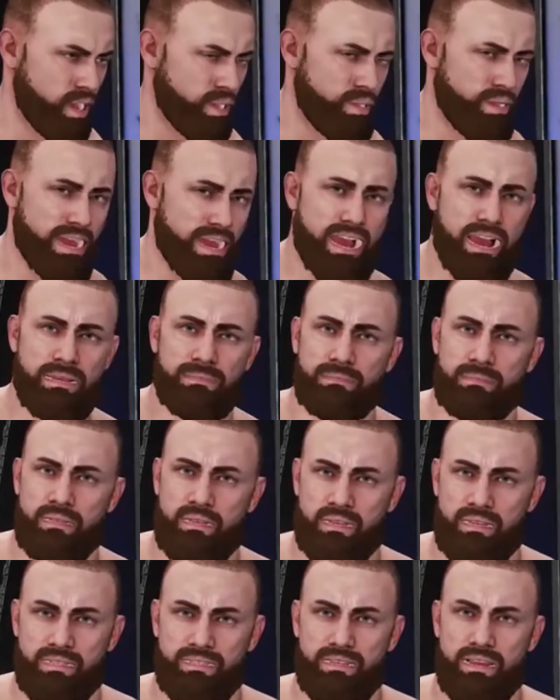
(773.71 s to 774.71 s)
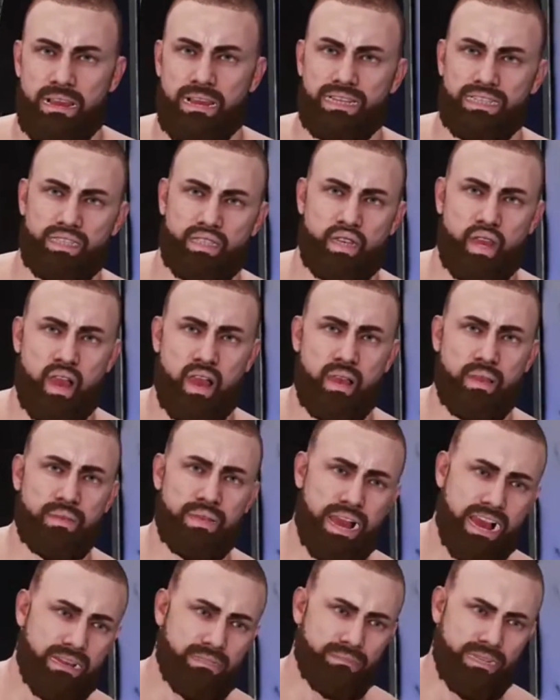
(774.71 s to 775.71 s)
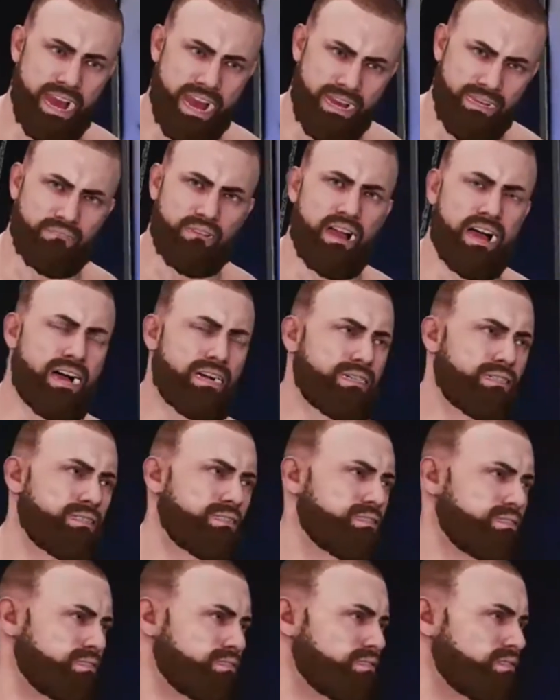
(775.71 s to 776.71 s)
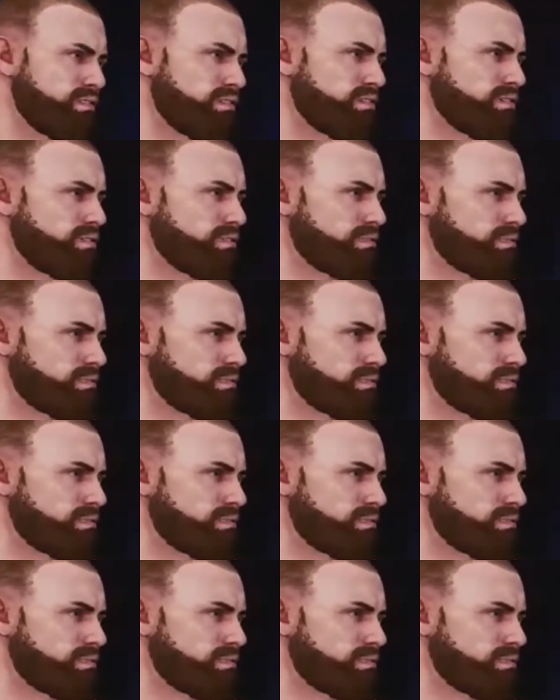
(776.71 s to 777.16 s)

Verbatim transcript: when it comes to SummerSlam. This will be my first time, and I